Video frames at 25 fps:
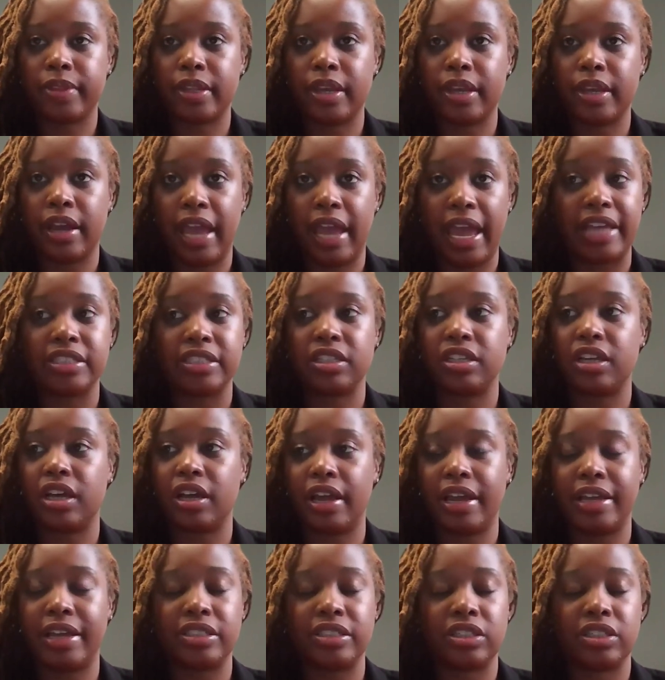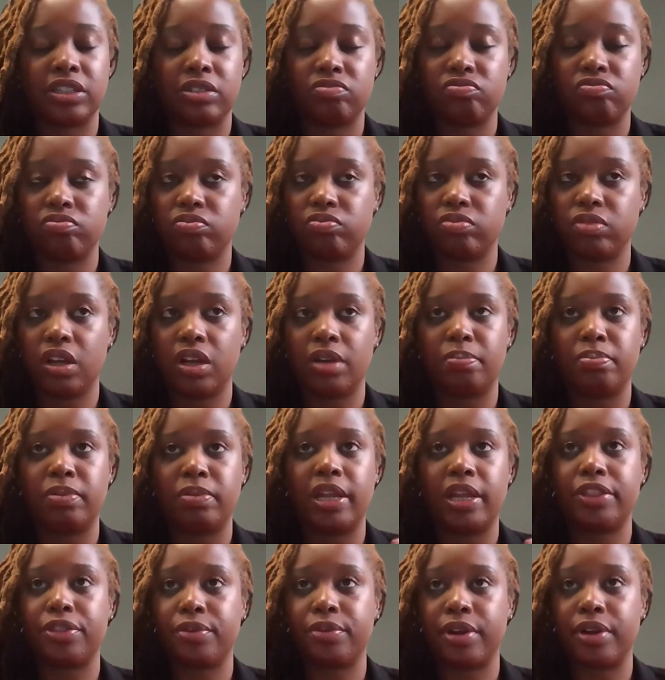has a
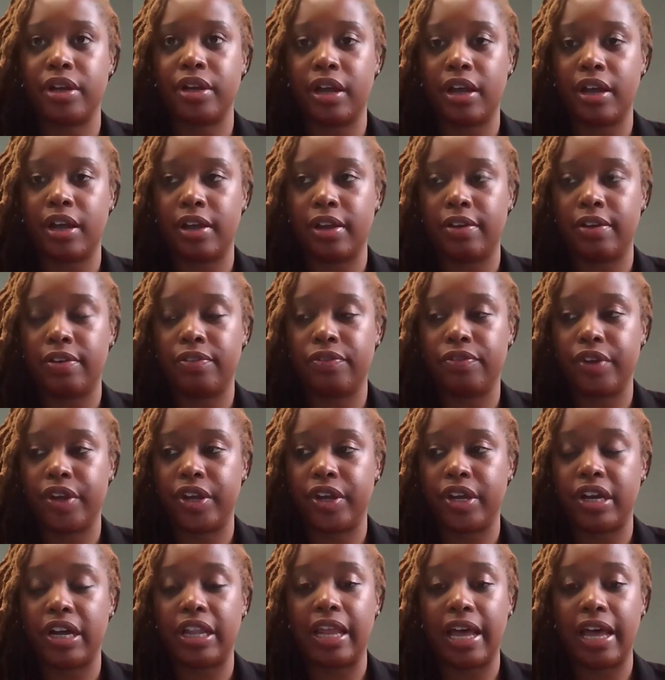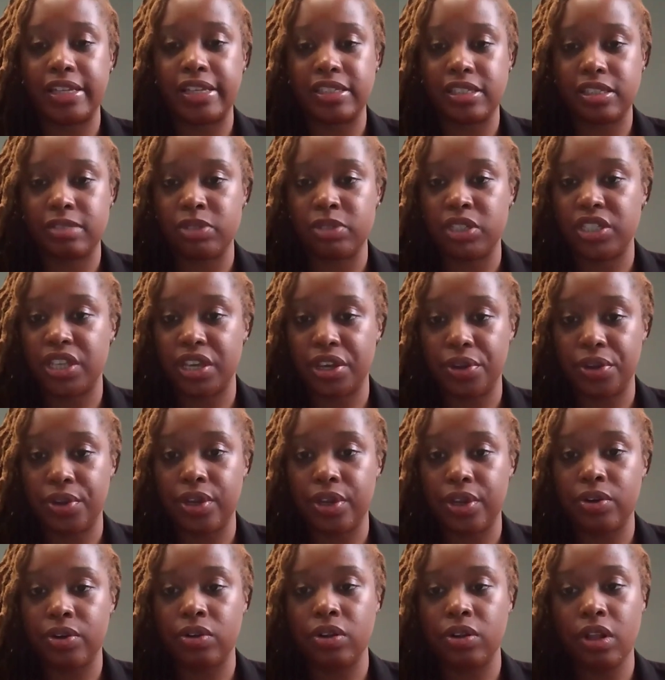plethora of class
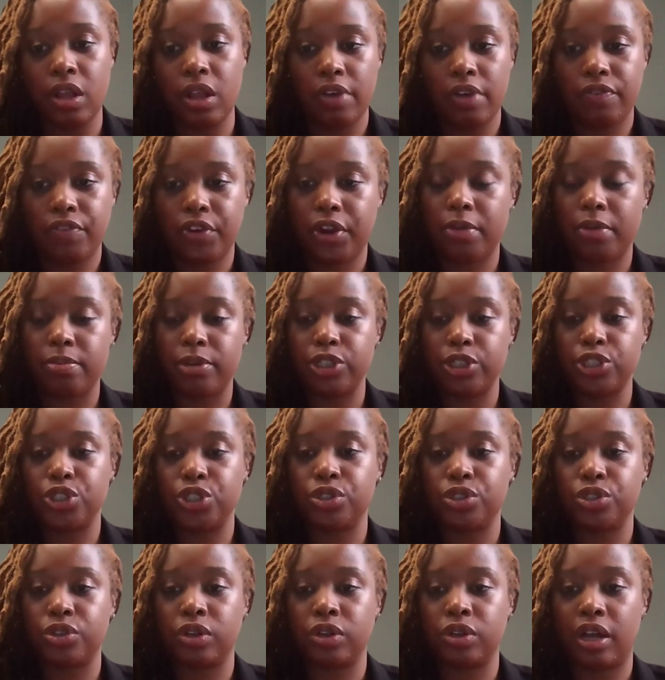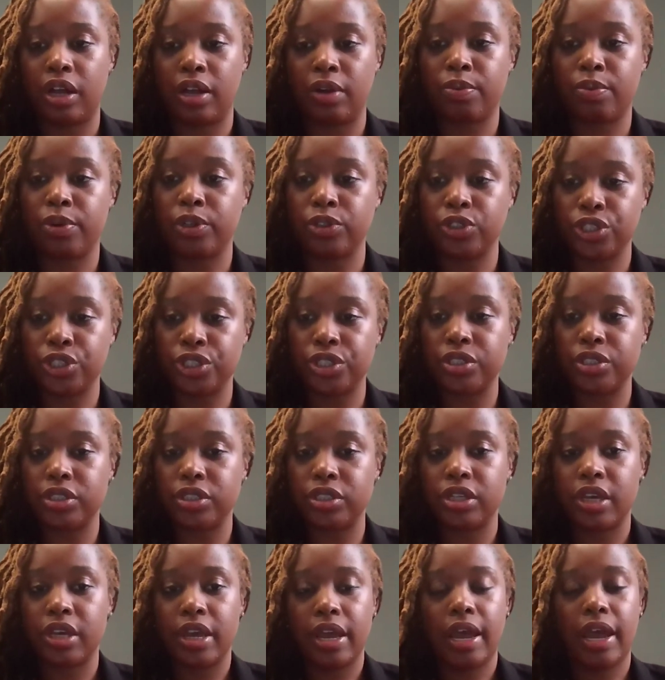material for commercial
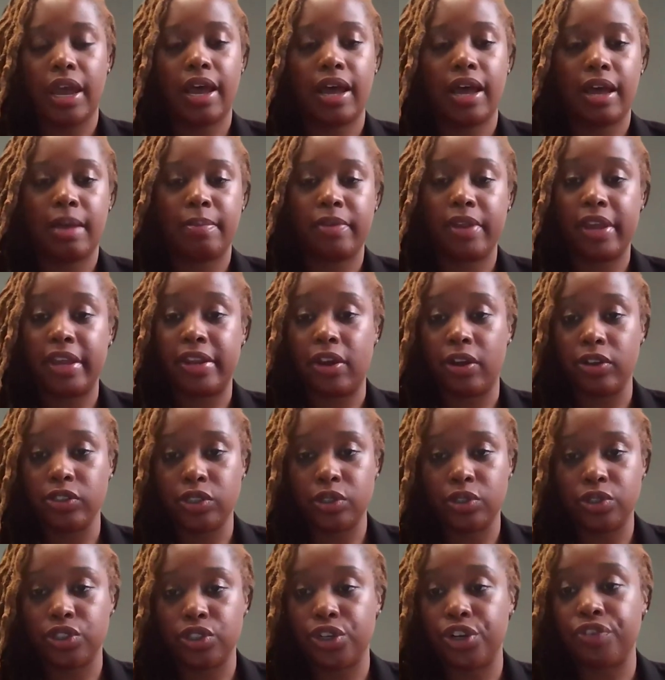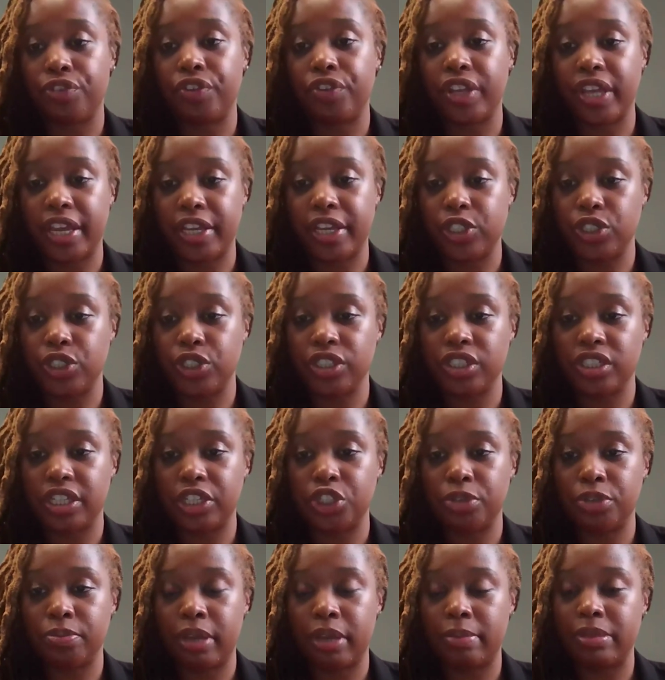realtors, and also certifications
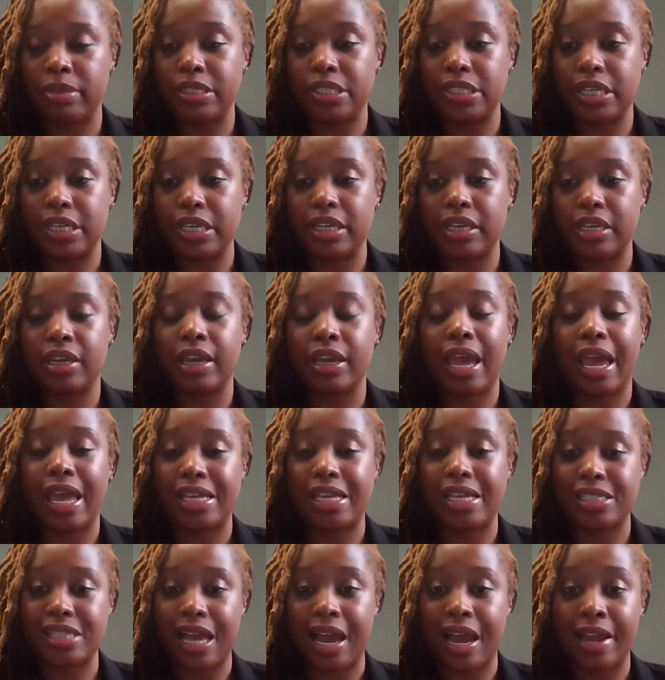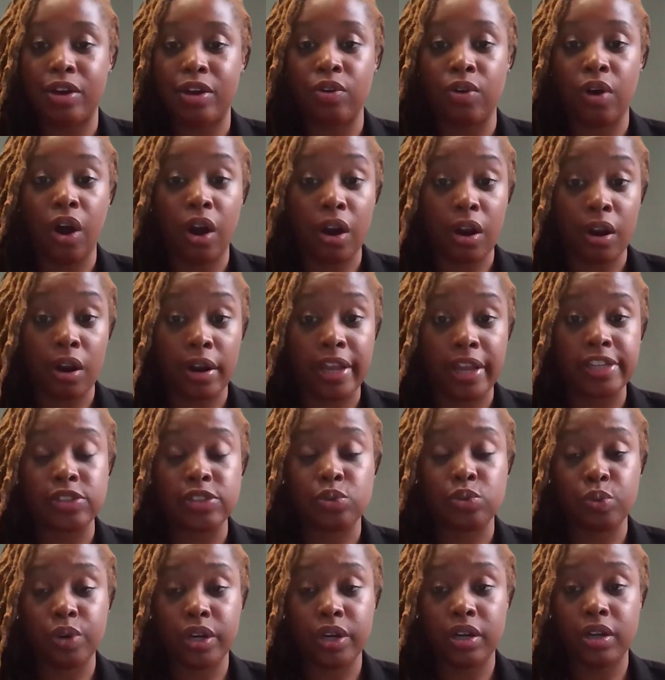that you may be seeking, SIOR
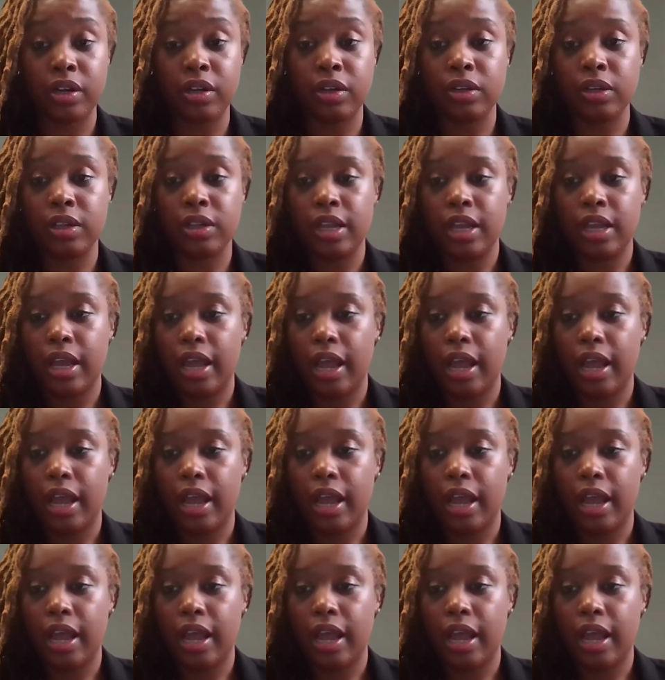as well.